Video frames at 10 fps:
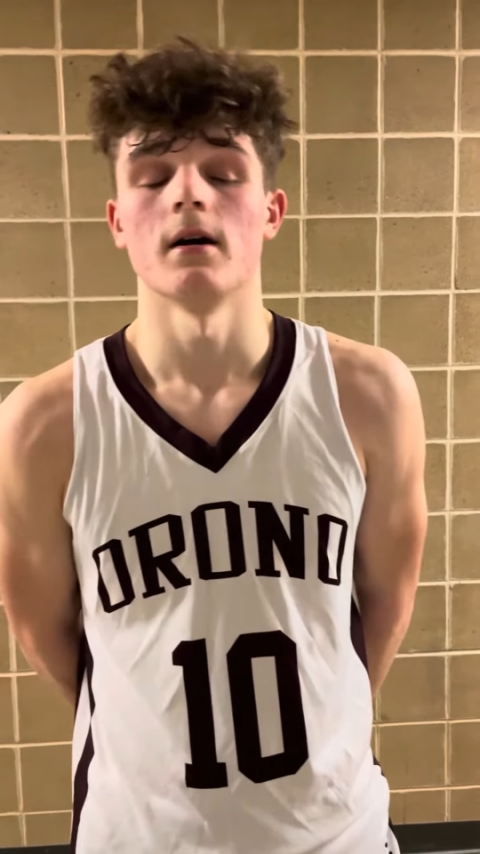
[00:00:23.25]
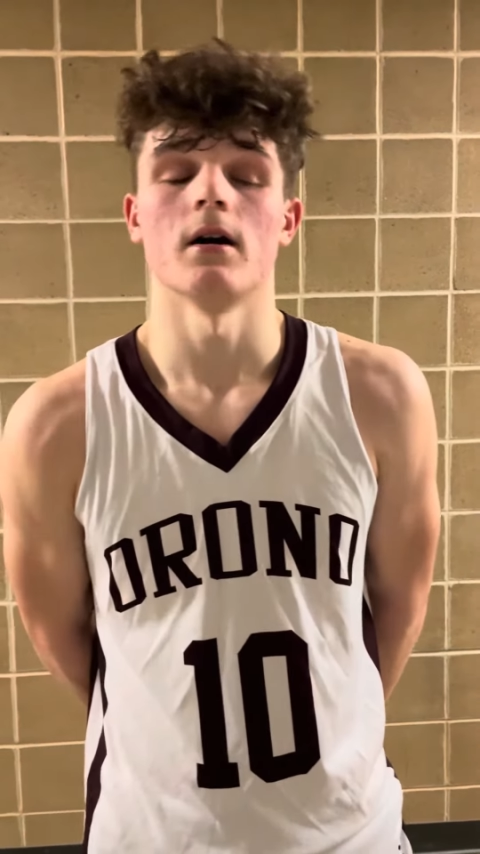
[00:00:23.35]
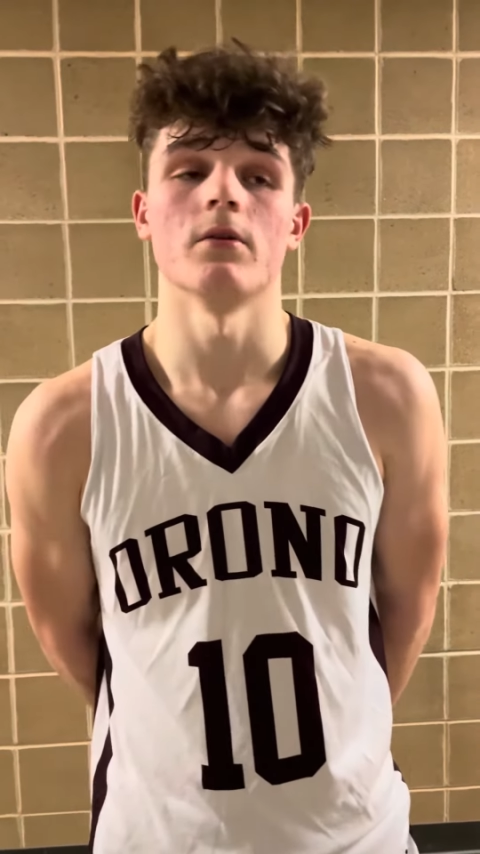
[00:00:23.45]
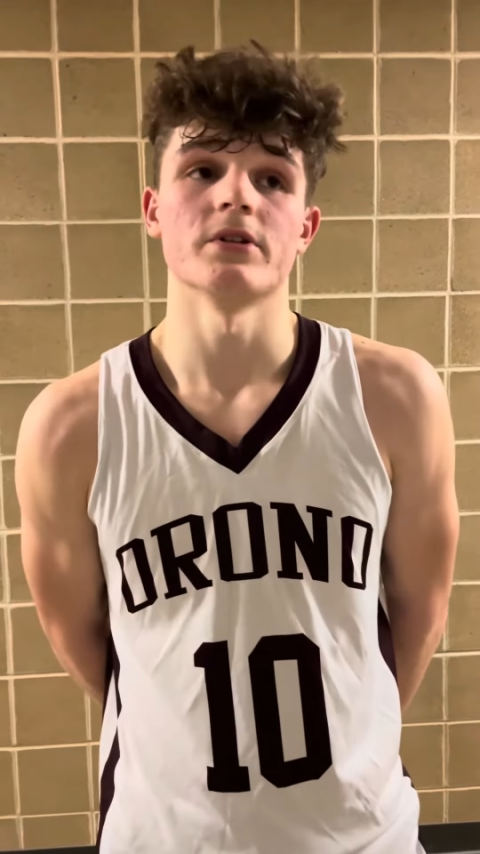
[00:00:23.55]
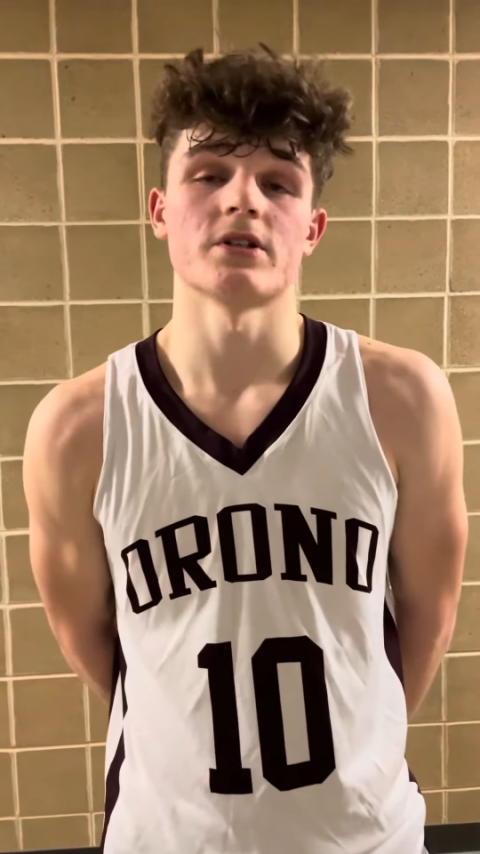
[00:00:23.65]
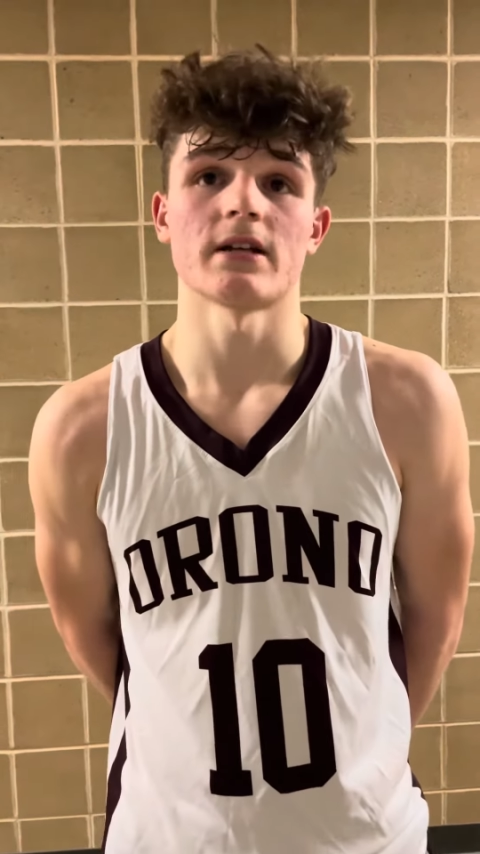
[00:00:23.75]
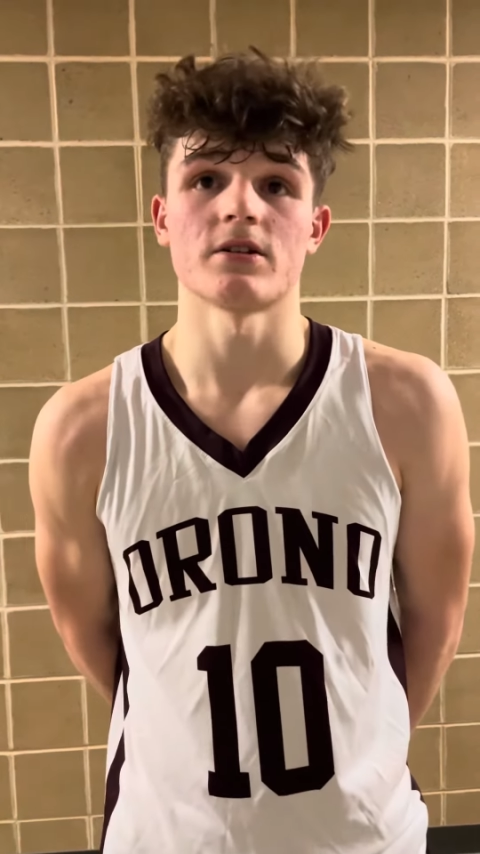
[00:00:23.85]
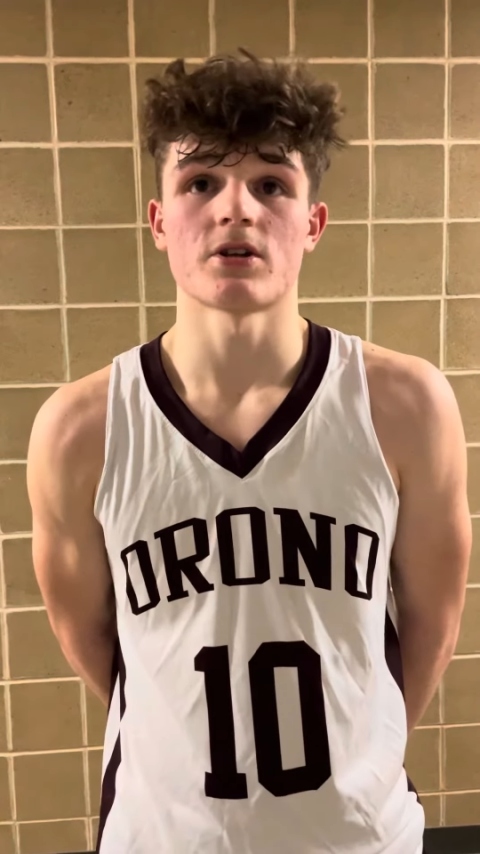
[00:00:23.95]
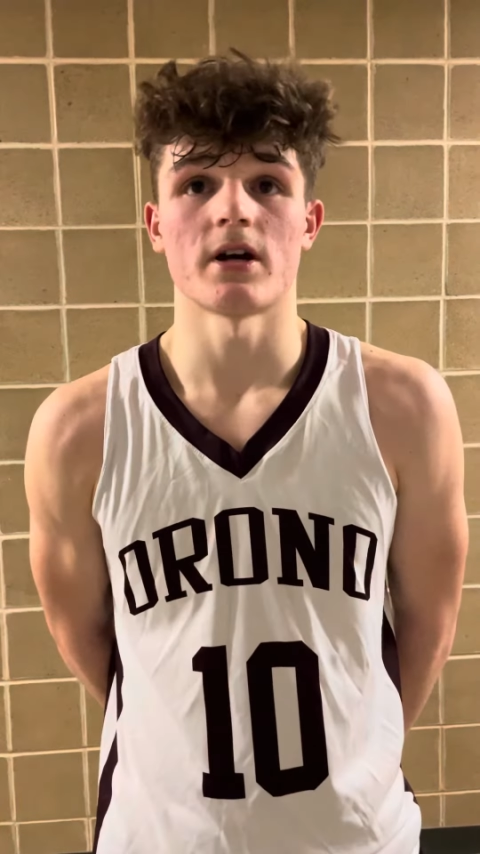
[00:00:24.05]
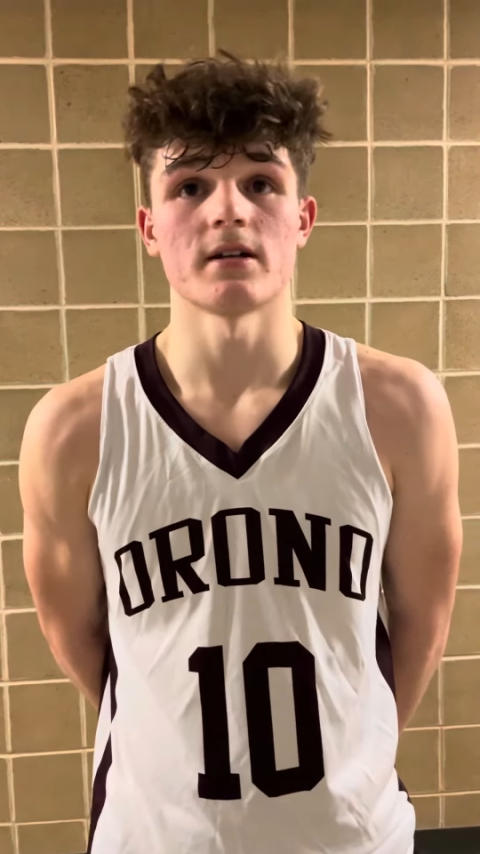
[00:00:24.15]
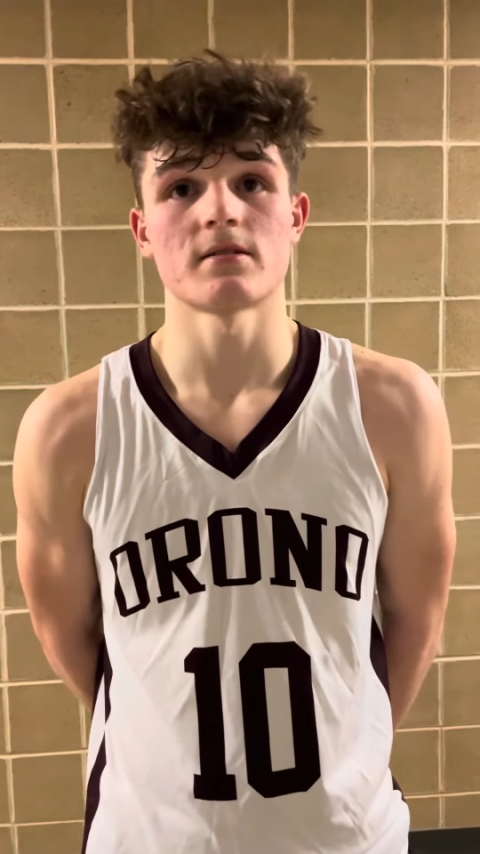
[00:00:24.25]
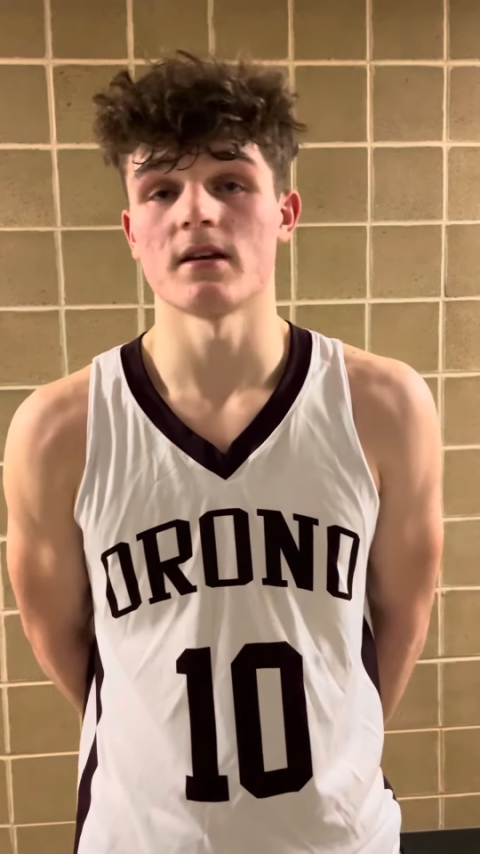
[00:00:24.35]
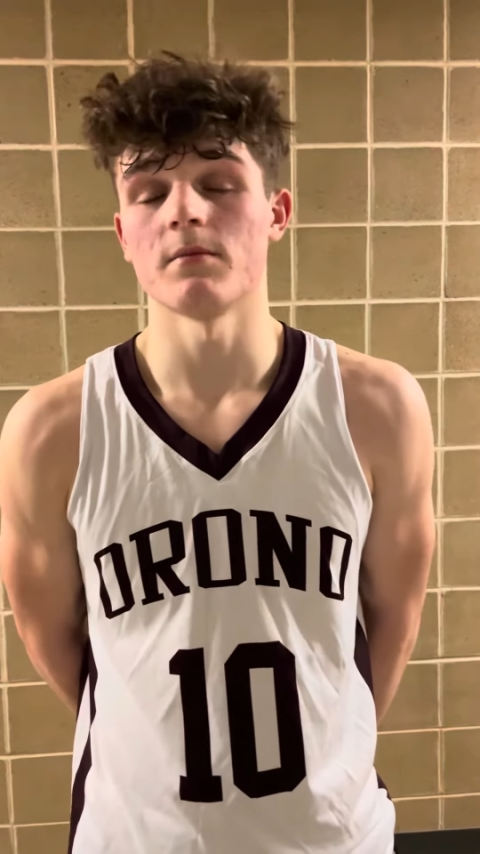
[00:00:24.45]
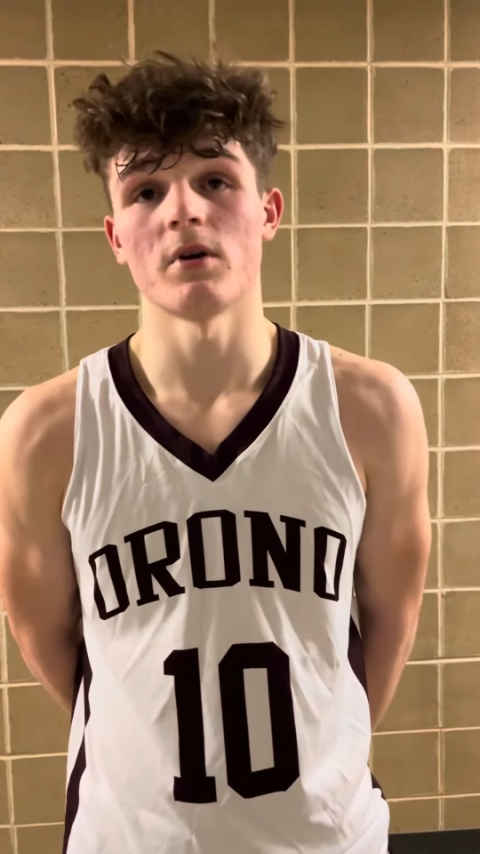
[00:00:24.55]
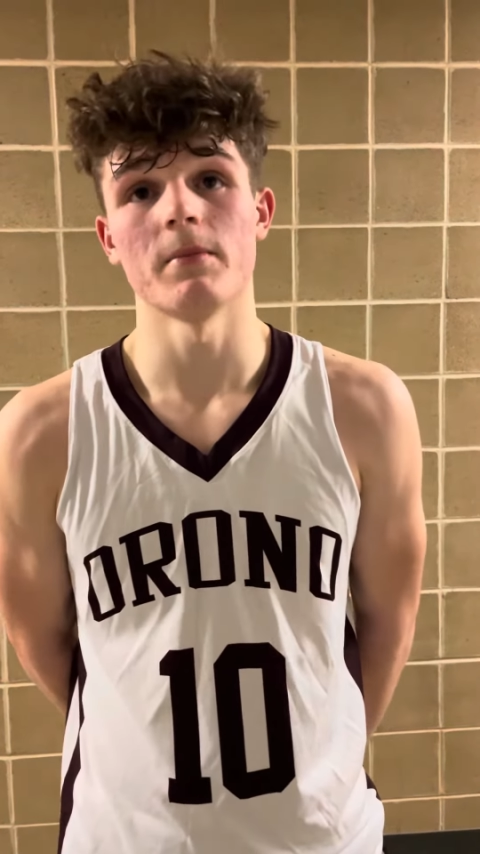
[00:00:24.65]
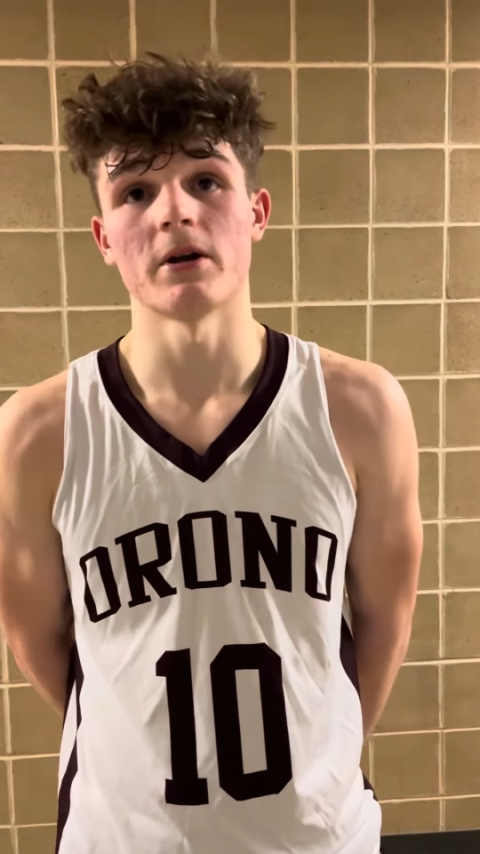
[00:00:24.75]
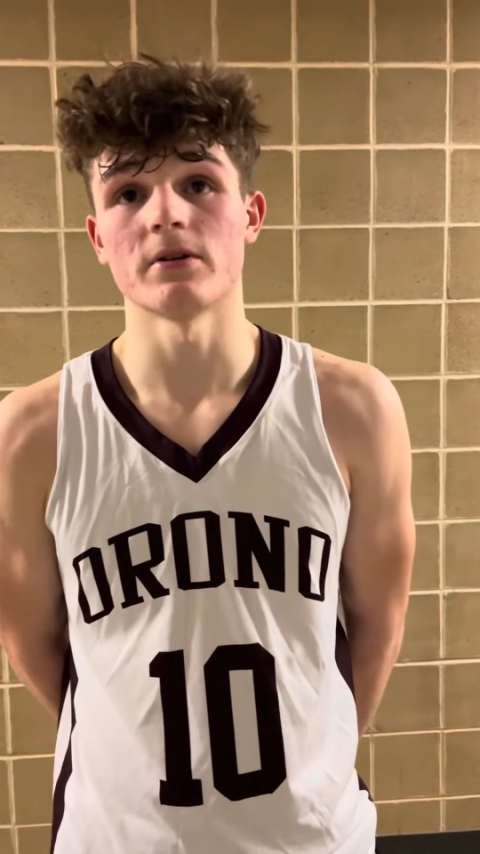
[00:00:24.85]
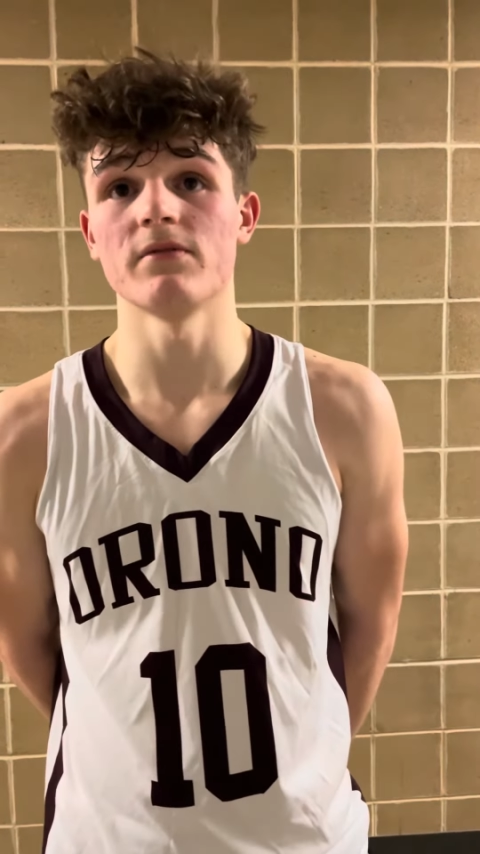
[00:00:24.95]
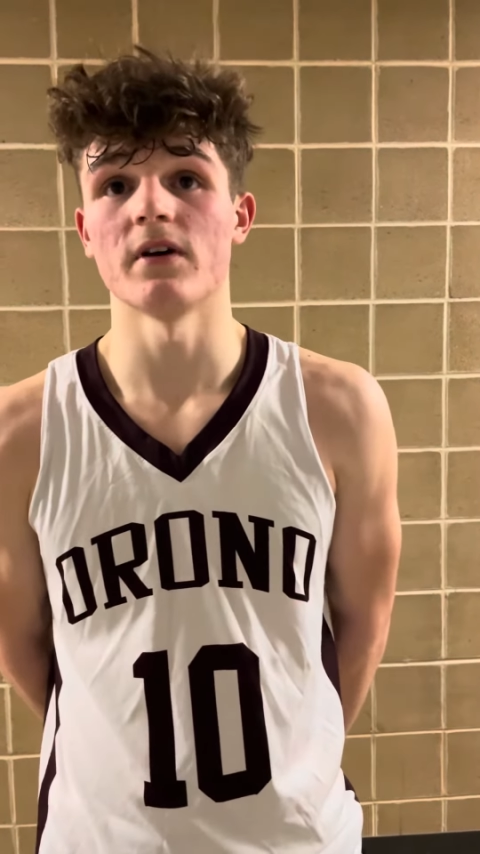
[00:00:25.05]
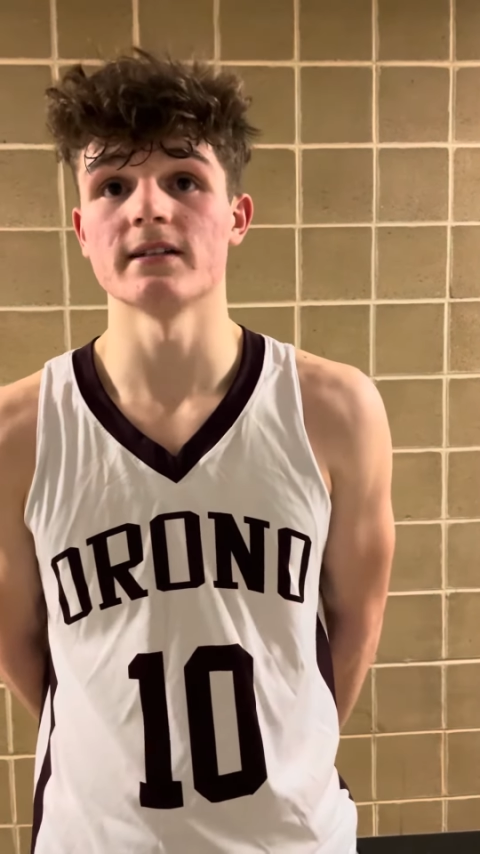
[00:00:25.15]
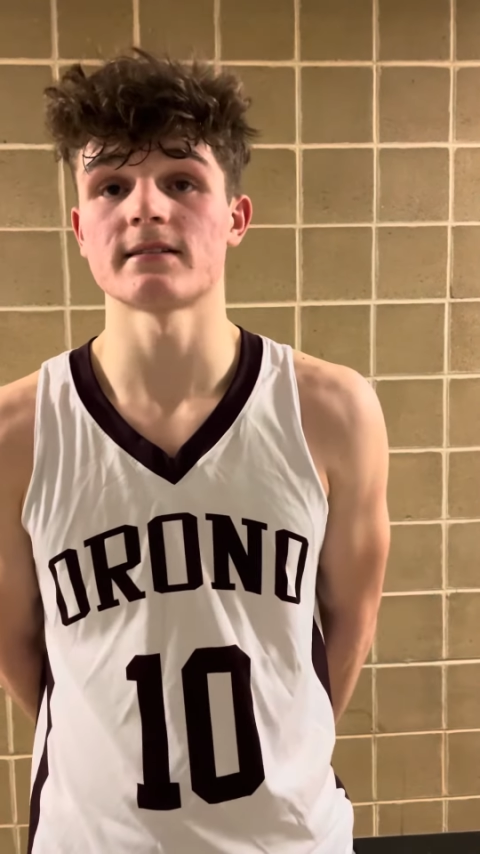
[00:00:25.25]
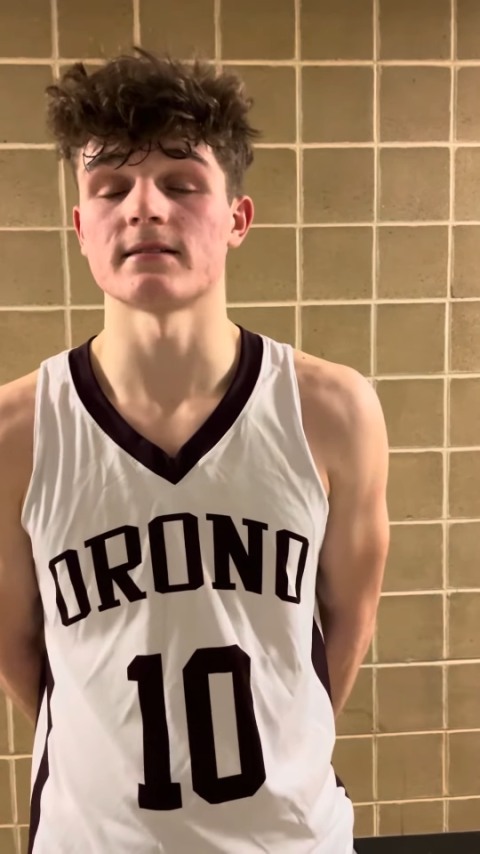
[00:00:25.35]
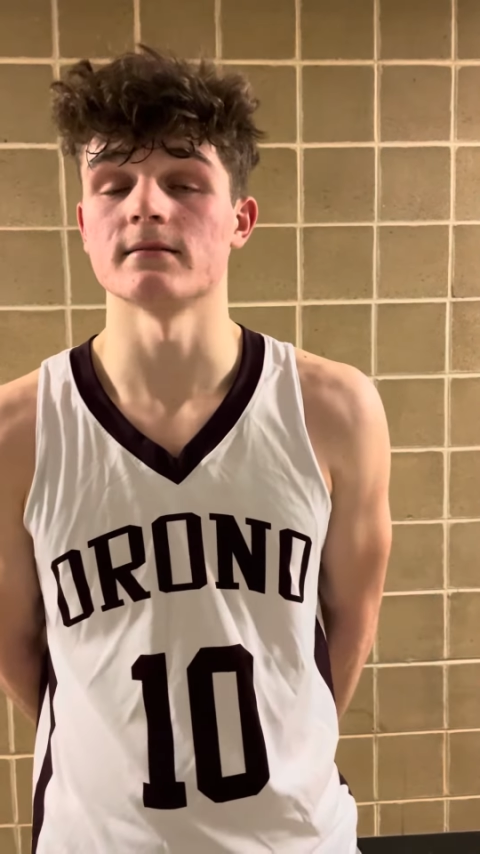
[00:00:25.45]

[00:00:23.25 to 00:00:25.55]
Uh, we just had to try and sit, play better defense,